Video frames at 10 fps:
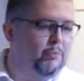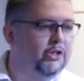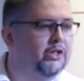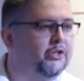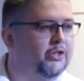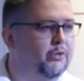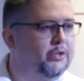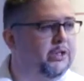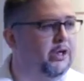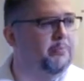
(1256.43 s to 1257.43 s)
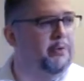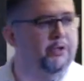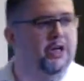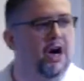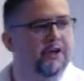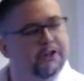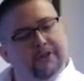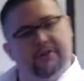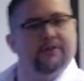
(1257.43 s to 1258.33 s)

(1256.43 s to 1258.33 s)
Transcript: thing we start to do is start to build a garden,